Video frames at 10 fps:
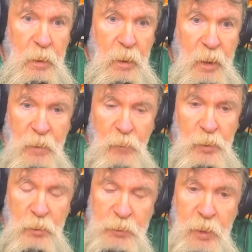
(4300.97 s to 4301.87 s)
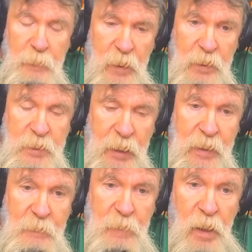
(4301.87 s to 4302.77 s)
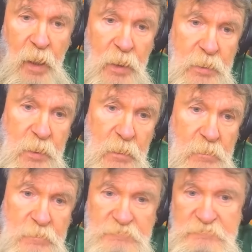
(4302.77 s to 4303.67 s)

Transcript: And when you step outside that box, then